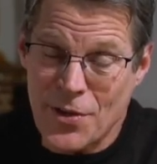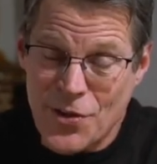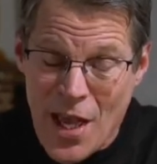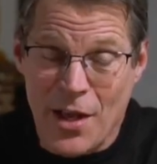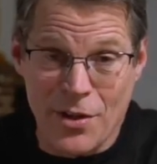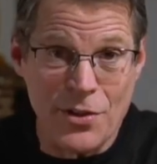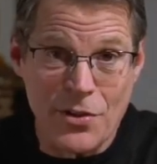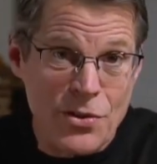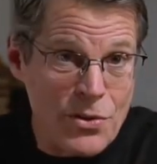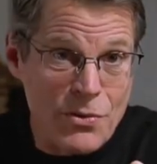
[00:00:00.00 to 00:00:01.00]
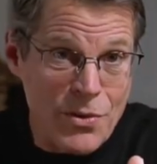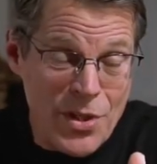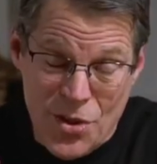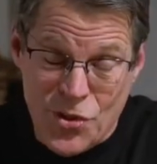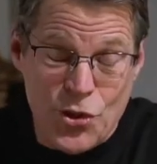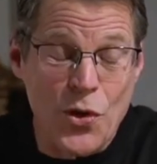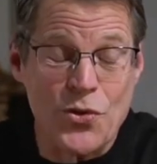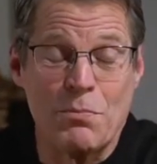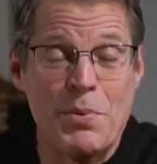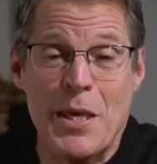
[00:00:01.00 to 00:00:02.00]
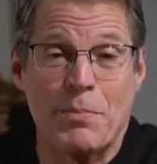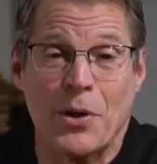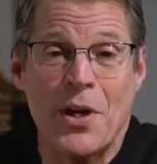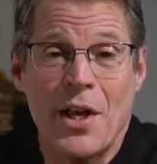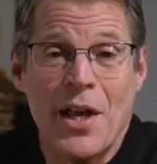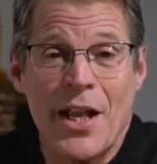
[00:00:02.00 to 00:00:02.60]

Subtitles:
sent to his chosen people.